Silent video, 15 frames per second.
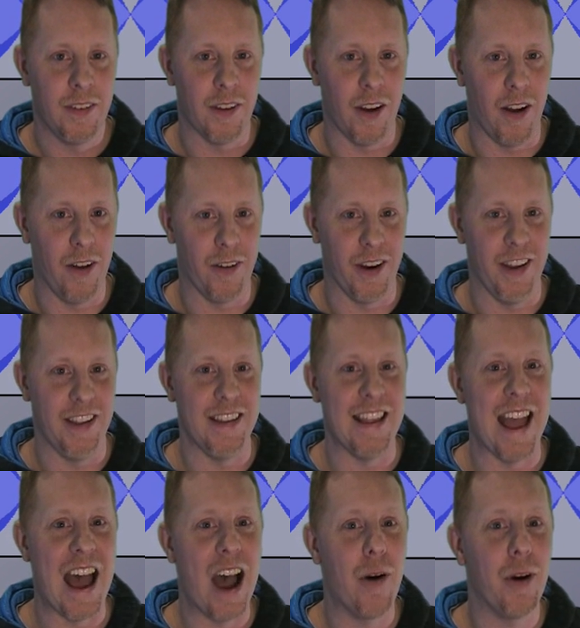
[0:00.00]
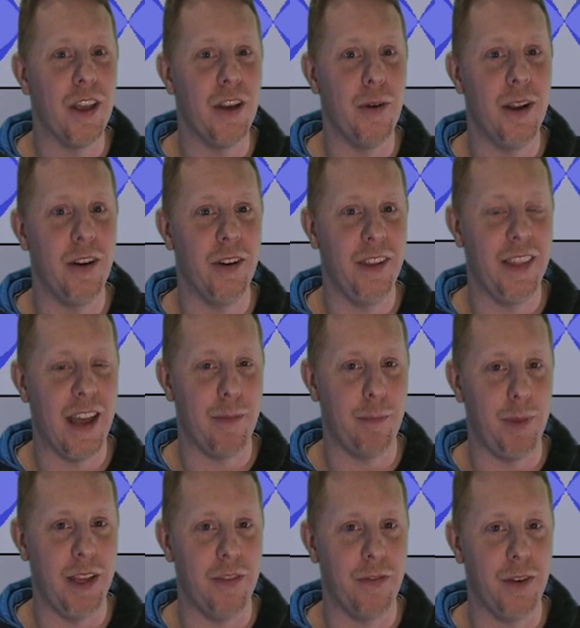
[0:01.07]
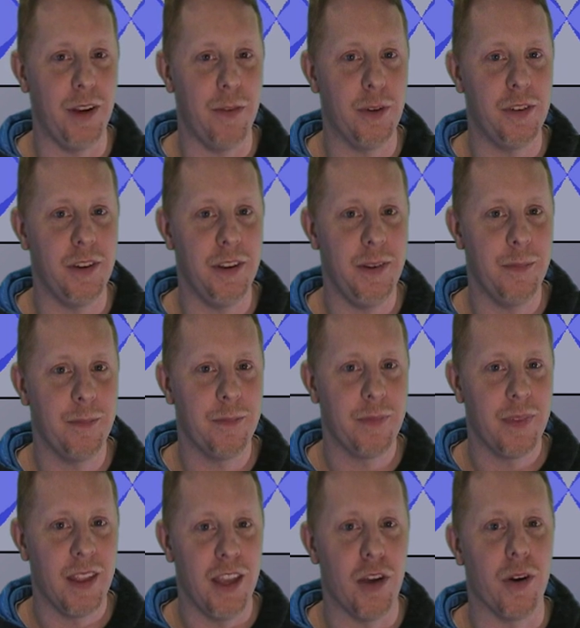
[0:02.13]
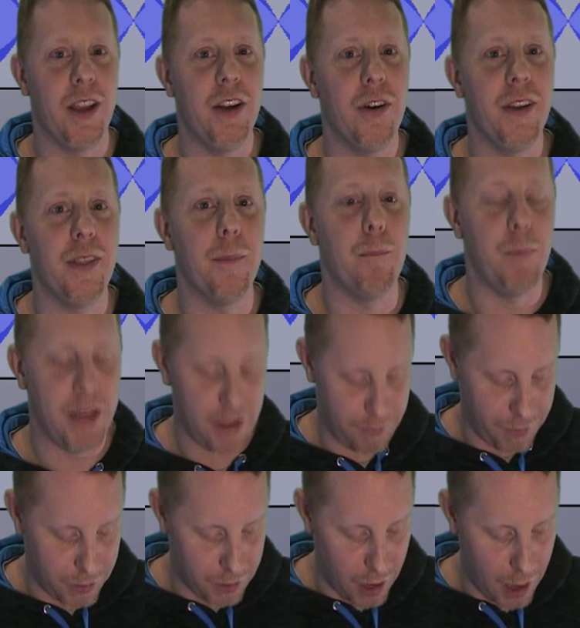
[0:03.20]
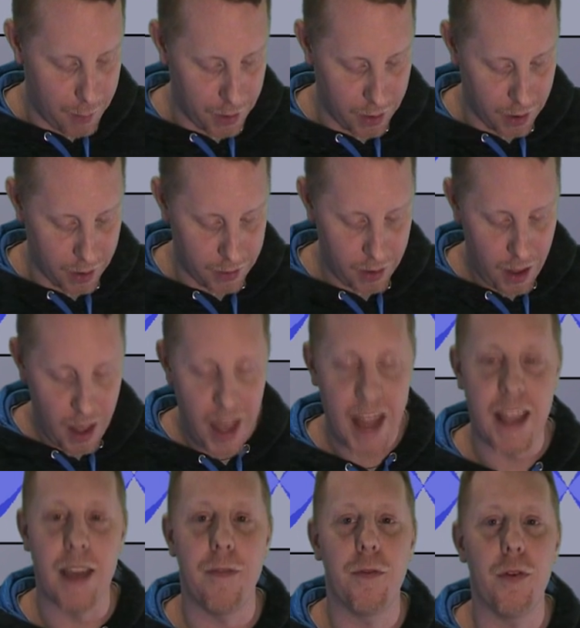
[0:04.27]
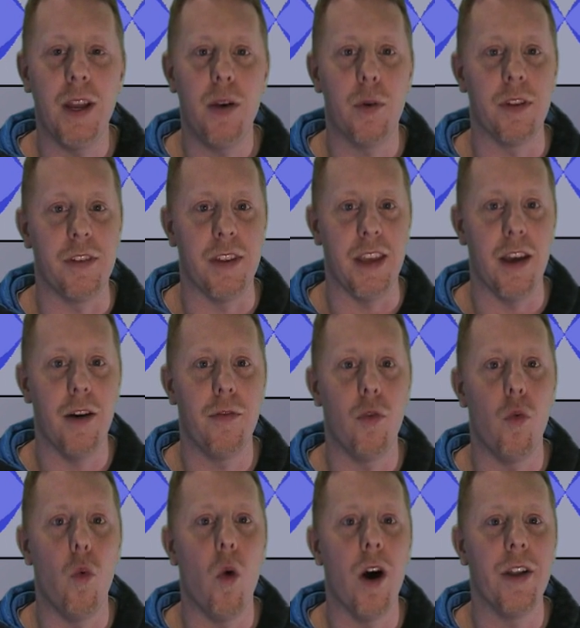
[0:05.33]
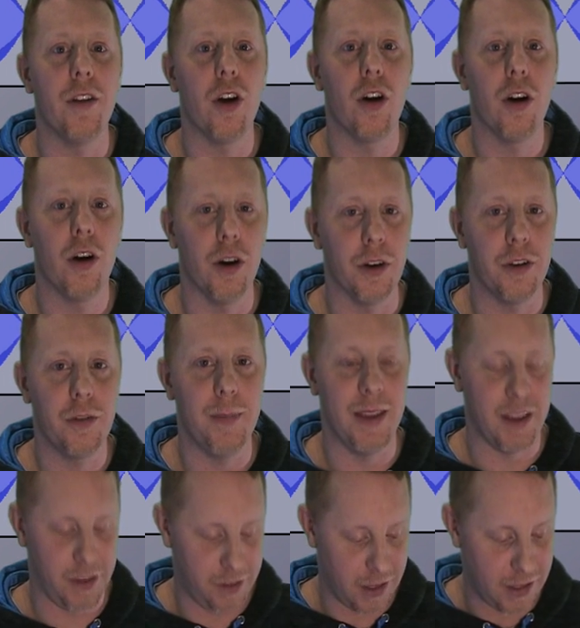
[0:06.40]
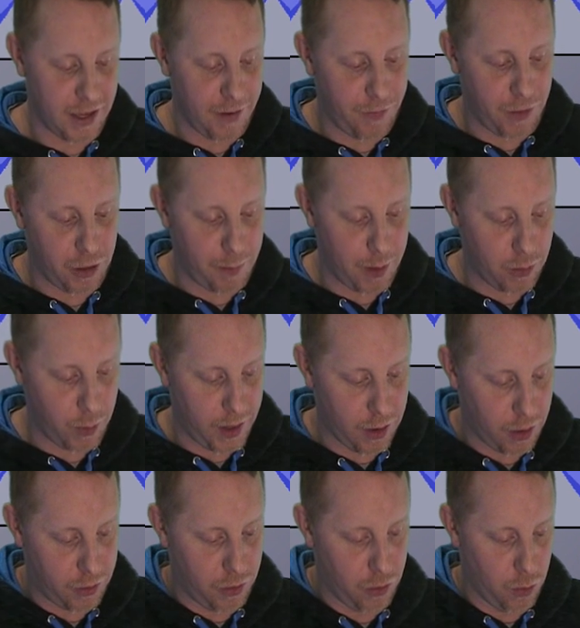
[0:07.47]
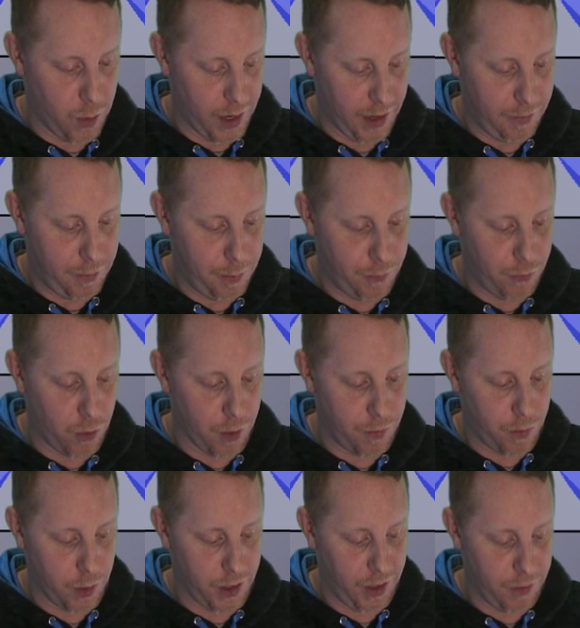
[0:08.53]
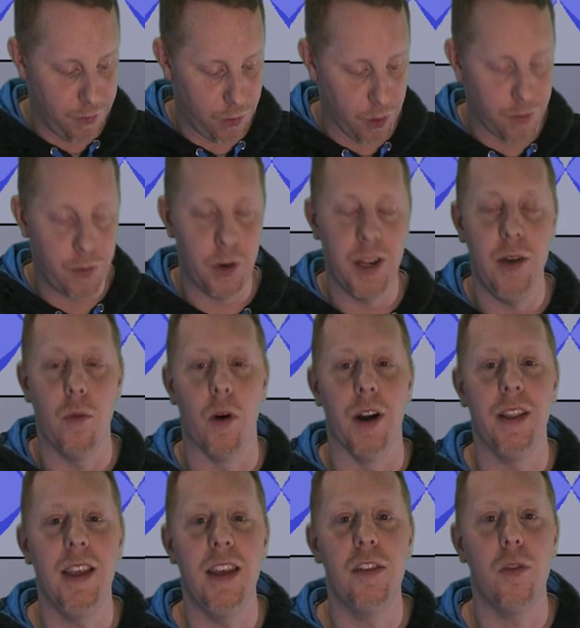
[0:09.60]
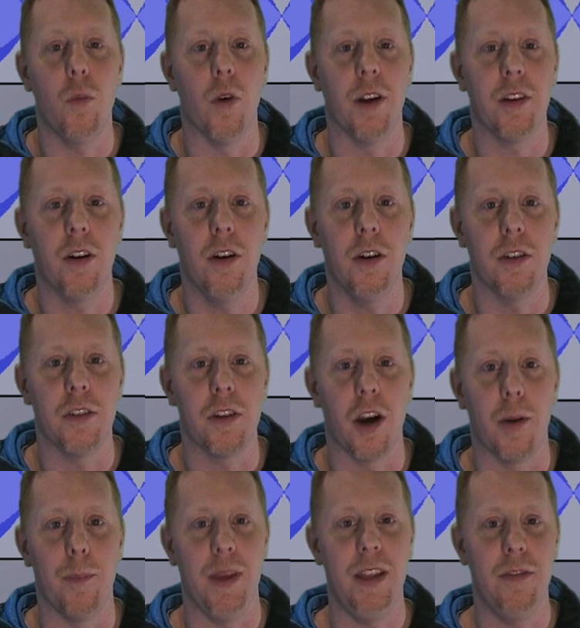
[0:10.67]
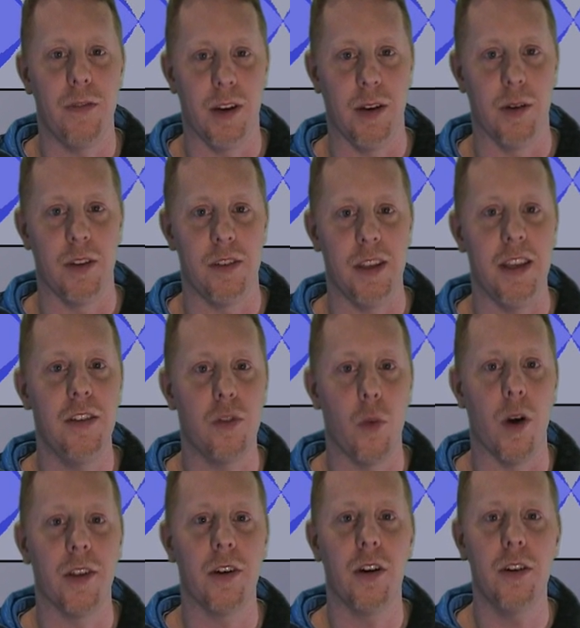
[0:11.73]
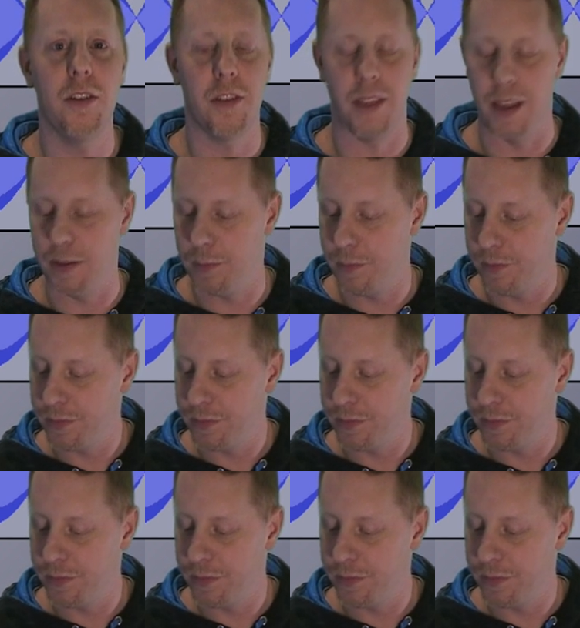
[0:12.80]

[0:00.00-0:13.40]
All right, now are you hearing that beat frequency? You're hearing the beat phenomenon at a frequency of 1 hertz because the difference between our two waves, 440 and 441, is 1 hertz. Our beat frequency is 1 hertz then.